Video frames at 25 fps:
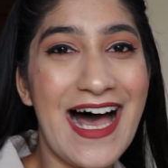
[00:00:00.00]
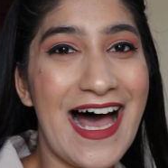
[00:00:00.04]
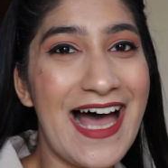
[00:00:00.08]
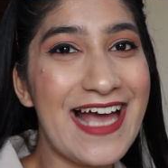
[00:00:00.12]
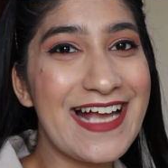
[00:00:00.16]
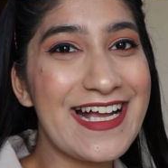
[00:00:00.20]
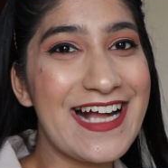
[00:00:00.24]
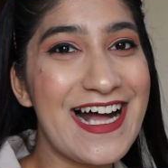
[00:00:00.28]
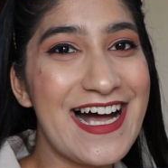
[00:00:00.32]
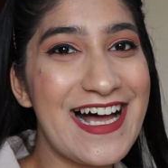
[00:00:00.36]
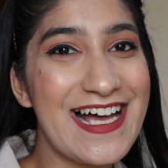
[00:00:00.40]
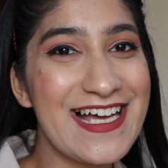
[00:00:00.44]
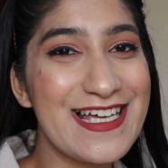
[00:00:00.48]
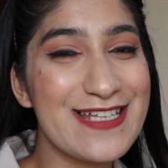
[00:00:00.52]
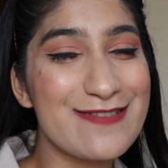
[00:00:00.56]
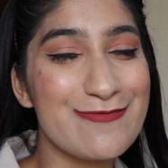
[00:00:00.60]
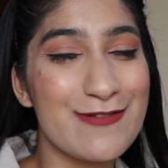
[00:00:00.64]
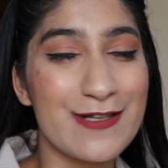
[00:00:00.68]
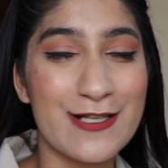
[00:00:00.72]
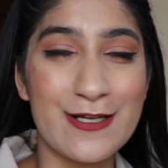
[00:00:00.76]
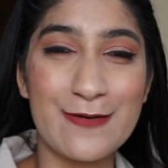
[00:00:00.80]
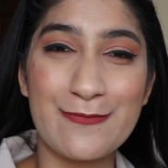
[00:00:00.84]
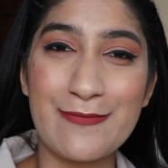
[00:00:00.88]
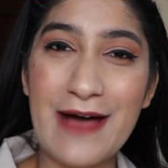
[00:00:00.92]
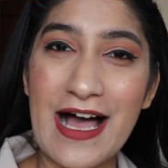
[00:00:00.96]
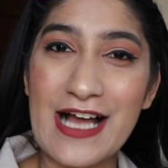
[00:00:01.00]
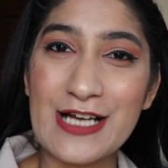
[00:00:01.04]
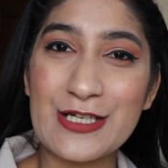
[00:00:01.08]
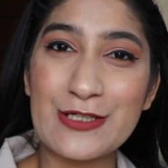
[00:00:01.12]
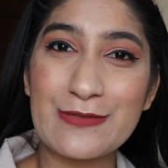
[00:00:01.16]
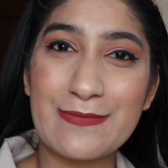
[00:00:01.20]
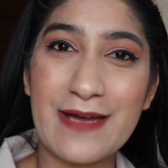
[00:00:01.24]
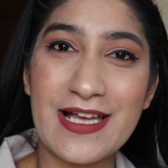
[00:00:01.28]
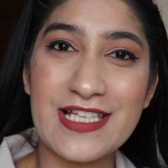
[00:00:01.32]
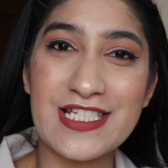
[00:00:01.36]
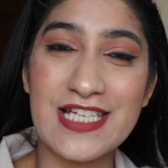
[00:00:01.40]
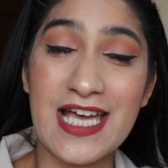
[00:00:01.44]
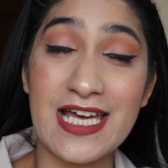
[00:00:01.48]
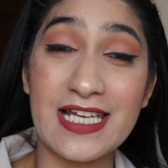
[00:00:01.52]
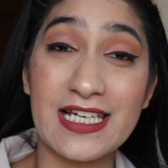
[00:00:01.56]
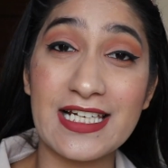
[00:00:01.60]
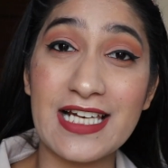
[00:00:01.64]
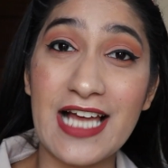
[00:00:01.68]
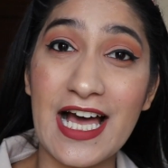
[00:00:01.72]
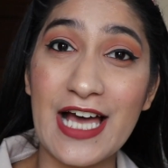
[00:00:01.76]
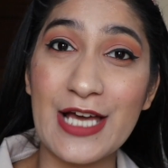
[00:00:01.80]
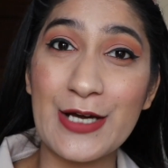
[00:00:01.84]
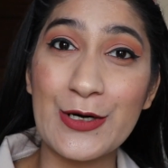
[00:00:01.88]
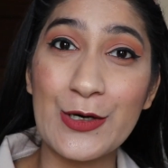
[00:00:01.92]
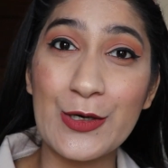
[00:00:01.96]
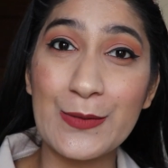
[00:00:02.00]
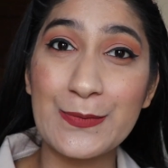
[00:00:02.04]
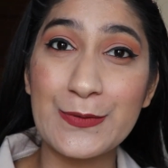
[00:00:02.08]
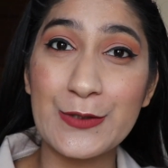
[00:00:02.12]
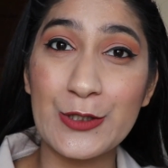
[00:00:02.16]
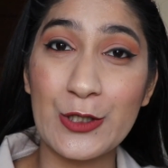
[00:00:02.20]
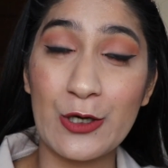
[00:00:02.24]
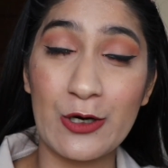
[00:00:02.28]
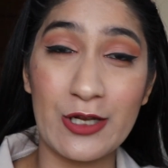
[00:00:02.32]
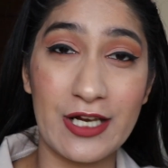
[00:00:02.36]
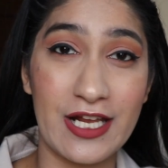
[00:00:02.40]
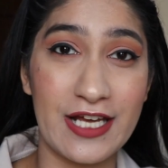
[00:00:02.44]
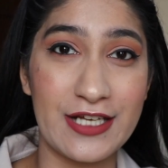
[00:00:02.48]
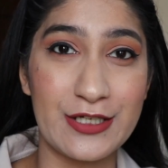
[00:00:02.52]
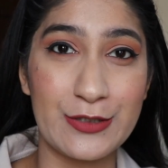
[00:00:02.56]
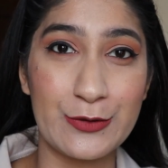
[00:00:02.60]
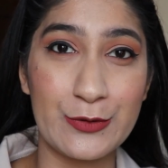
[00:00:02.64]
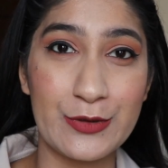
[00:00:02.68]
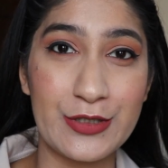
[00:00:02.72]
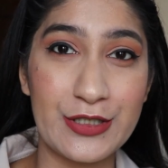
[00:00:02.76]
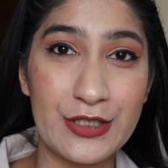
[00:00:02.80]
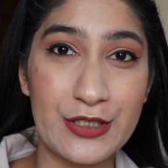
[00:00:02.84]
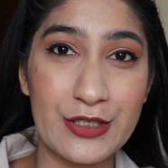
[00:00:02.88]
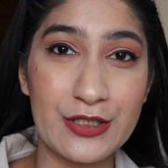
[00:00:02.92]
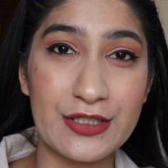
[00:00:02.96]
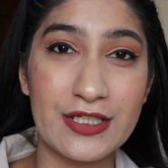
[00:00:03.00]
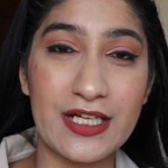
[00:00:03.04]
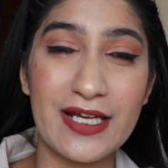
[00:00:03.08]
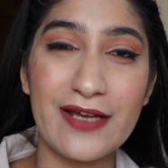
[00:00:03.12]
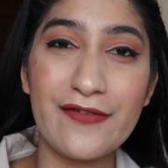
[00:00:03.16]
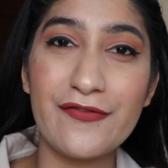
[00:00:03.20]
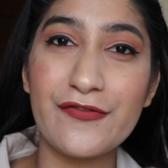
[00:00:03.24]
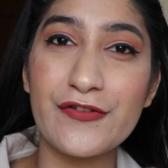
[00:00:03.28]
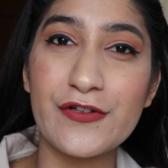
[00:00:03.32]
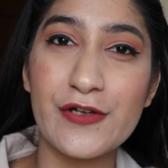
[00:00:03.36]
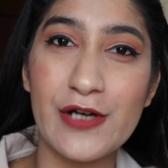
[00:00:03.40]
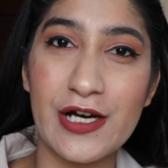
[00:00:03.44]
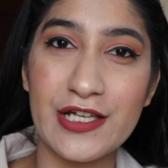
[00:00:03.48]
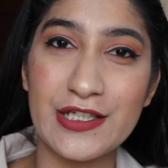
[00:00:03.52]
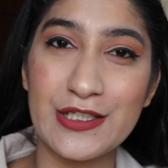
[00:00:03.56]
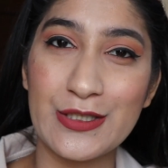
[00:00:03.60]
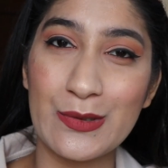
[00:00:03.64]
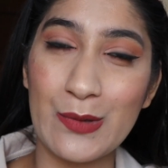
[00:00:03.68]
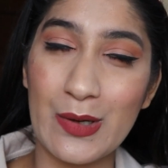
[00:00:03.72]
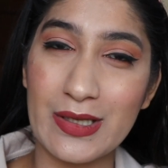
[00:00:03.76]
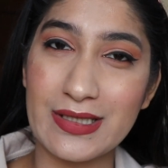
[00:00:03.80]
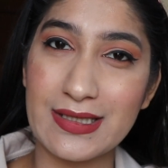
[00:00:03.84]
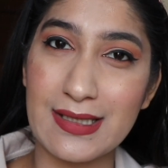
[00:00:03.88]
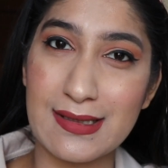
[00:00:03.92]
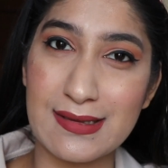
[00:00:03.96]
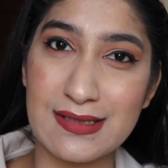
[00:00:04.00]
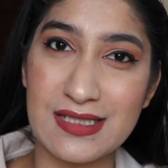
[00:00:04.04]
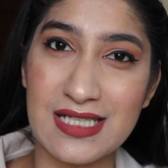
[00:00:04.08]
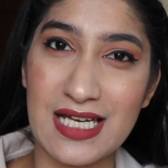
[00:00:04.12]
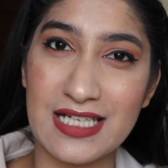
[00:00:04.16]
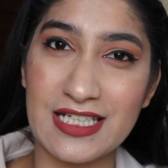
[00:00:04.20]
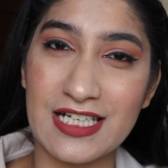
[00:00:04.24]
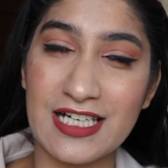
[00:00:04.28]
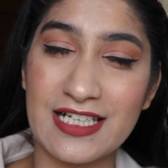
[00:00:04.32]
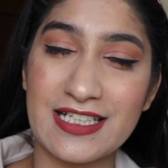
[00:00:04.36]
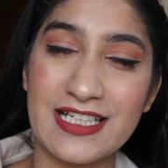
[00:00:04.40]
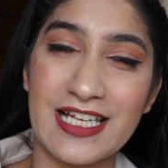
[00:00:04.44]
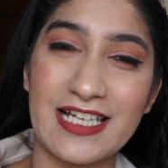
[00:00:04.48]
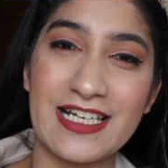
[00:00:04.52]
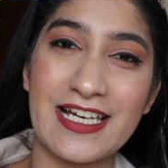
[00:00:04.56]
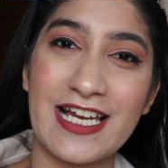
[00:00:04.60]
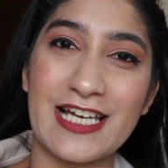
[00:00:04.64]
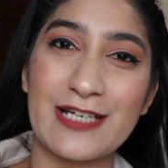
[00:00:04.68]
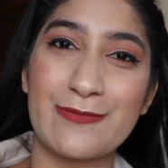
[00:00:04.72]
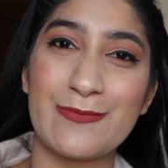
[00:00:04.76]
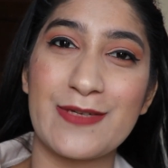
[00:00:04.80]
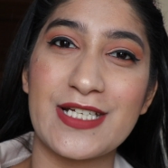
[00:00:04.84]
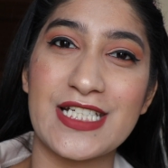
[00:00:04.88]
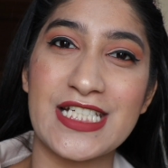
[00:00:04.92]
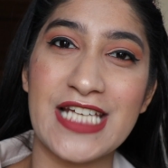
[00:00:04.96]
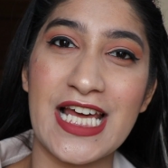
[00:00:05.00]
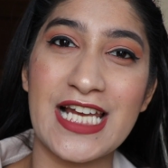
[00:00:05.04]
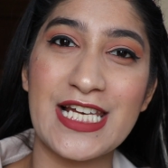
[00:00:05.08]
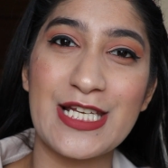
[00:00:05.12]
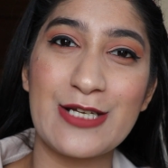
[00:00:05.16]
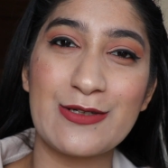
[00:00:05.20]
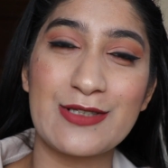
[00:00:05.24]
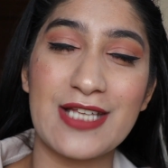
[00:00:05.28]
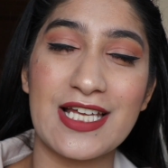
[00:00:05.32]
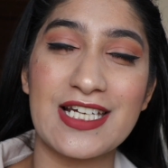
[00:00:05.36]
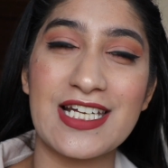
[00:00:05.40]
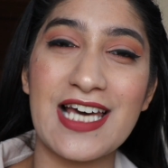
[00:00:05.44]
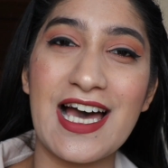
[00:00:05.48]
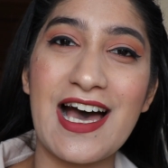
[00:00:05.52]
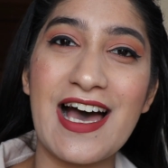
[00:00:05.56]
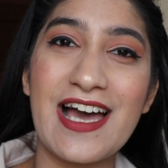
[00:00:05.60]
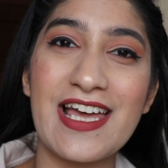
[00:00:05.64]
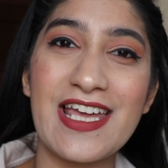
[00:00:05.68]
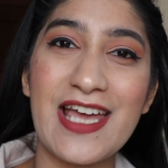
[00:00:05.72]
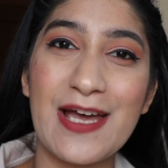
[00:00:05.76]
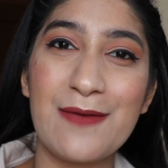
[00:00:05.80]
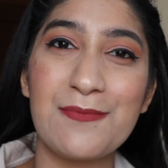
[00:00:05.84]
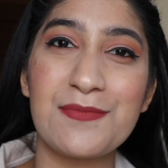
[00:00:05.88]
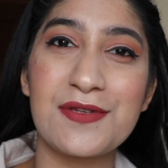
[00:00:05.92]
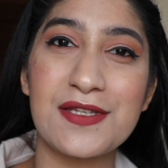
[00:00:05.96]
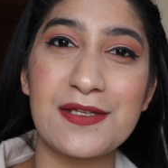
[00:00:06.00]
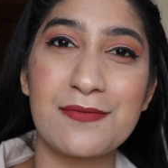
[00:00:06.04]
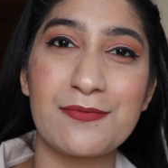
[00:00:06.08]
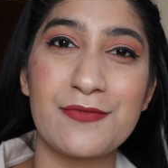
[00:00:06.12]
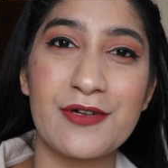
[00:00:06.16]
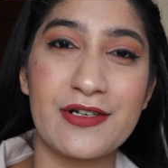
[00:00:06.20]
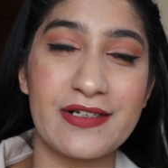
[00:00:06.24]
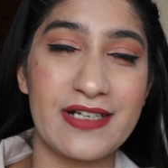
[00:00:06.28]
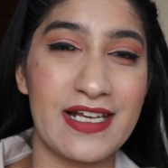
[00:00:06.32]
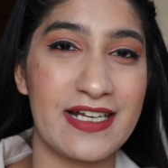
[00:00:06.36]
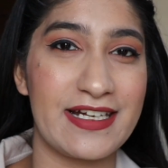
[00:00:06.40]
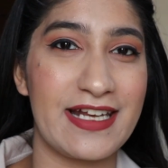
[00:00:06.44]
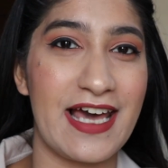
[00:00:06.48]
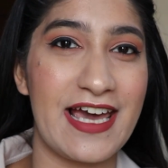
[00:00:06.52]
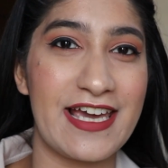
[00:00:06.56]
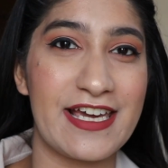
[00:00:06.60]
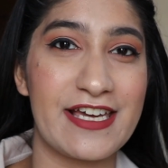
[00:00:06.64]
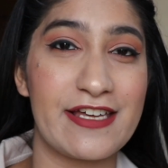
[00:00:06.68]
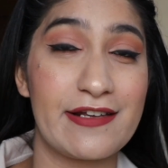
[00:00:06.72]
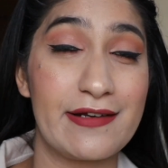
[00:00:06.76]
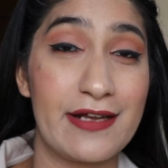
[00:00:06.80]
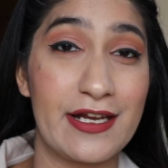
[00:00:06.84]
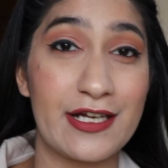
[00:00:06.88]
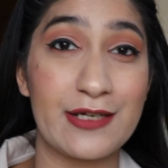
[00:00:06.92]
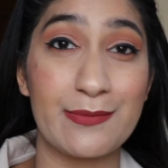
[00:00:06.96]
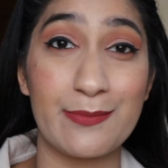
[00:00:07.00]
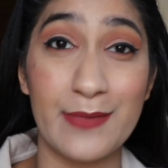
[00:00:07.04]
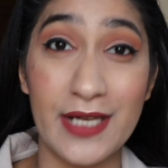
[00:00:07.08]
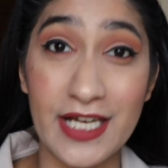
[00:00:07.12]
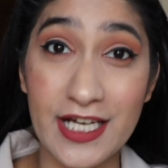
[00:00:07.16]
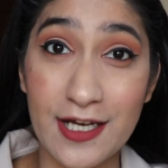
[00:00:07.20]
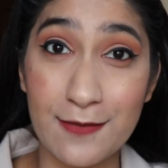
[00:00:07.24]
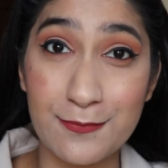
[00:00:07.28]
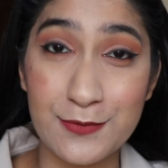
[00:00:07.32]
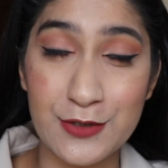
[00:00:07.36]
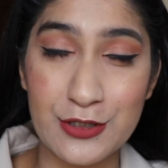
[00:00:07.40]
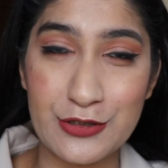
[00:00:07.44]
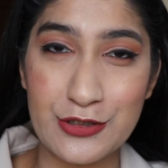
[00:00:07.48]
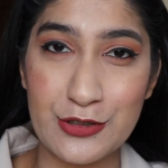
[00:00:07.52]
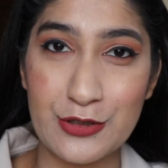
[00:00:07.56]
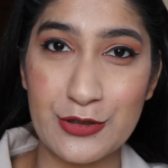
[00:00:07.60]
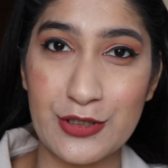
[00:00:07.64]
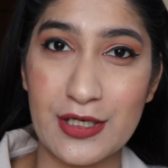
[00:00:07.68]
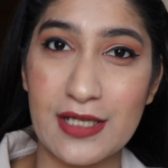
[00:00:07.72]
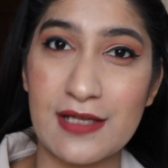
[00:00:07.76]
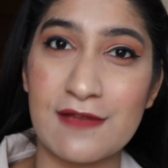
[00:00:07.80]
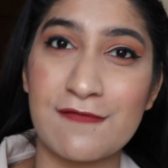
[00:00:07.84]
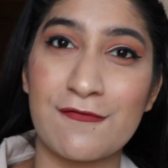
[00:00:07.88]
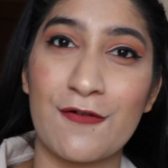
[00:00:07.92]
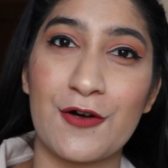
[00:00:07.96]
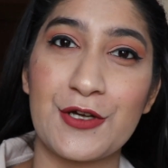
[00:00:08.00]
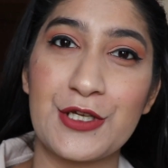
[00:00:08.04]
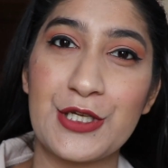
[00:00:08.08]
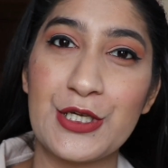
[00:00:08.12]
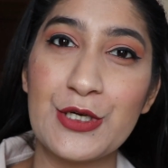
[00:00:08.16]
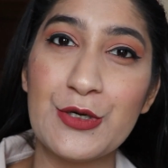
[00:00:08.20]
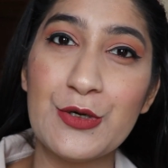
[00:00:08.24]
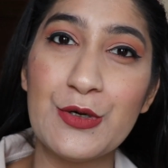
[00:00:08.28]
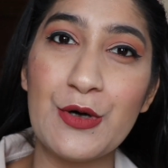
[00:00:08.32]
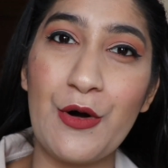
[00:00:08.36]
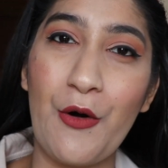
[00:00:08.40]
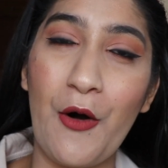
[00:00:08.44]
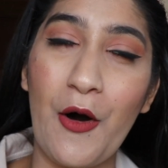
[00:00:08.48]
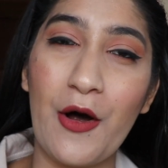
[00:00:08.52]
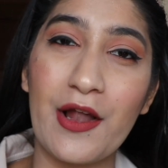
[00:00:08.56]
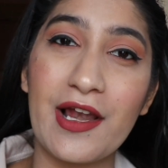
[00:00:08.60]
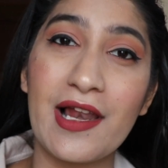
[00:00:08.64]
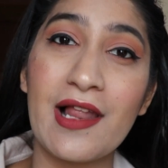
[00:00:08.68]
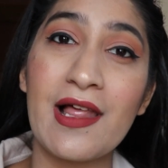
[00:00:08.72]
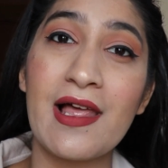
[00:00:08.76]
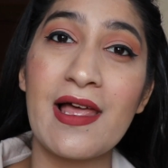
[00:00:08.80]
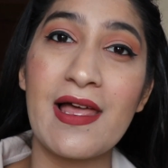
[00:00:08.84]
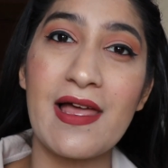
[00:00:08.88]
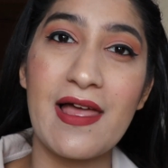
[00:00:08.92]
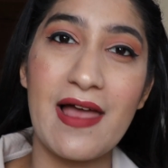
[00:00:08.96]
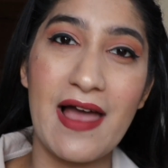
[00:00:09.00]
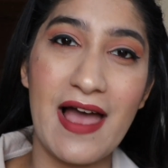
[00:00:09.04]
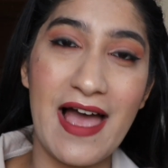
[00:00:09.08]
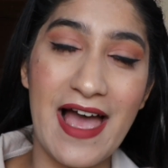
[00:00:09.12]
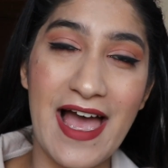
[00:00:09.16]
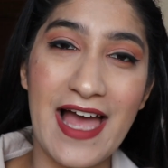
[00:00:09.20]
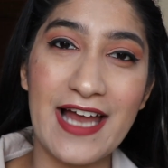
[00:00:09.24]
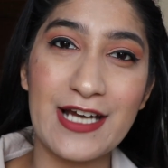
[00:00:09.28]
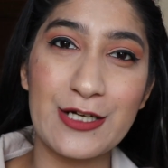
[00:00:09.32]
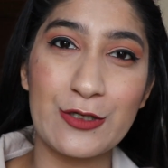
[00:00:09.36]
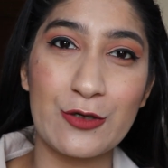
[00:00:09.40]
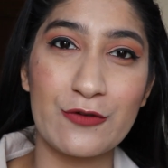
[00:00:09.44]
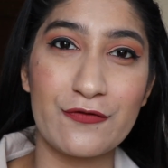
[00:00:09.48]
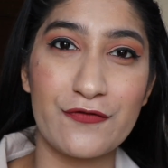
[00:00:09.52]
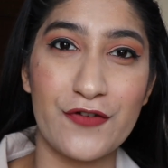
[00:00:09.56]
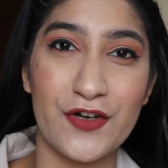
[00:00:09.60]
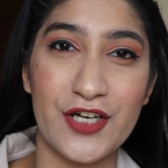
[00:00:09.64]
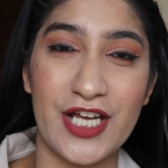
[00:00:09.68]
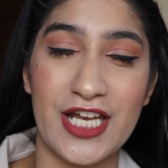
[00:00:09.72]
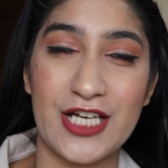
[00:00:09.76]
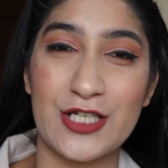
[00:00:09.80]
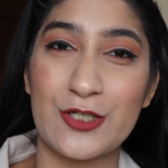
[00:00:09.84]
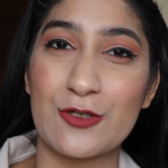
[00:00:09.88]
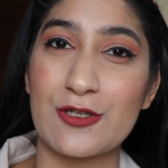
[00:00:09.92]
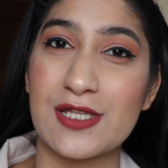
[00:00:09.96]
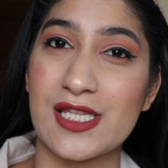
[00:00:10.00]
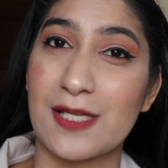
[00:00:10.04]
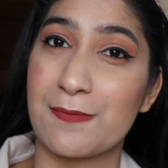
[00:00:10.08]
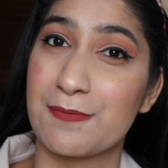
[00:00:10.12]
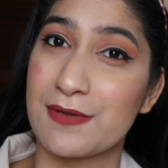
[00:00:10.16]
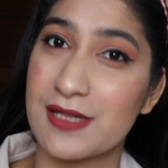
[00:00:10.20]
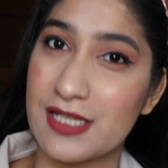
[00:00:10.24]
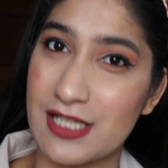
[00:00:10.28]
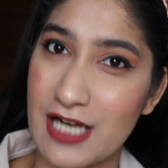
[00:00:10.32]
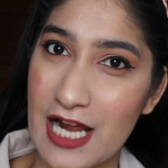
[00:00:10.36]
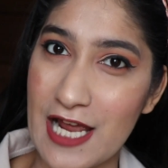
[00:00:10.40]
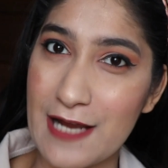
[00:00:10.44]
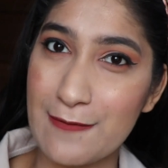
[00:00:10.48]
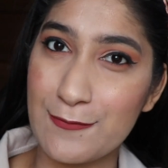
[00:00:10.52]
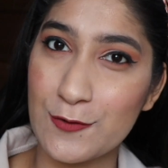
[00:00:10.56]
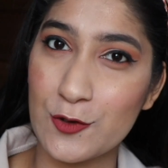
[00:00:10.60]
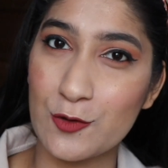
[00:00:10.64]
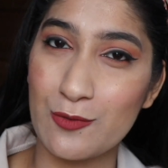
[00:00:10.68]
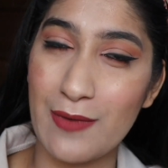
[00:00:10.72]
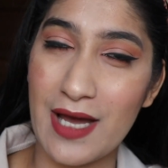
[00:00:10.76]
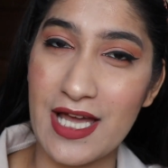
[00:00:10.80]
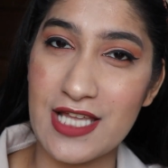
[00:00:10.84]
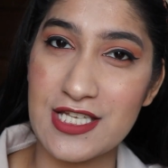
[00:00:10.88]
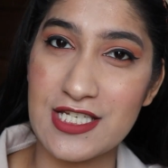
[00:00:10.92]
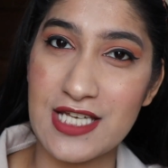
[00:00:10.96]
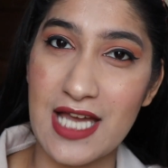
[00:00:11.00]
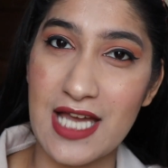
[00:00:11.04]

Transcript: Hi guys, welcome back to my channel. I hope you all are doing good. If you are new on this channel, then let me tell you that I am Simran and I create makeup tutorials for you all. And don't forget to subscribe to my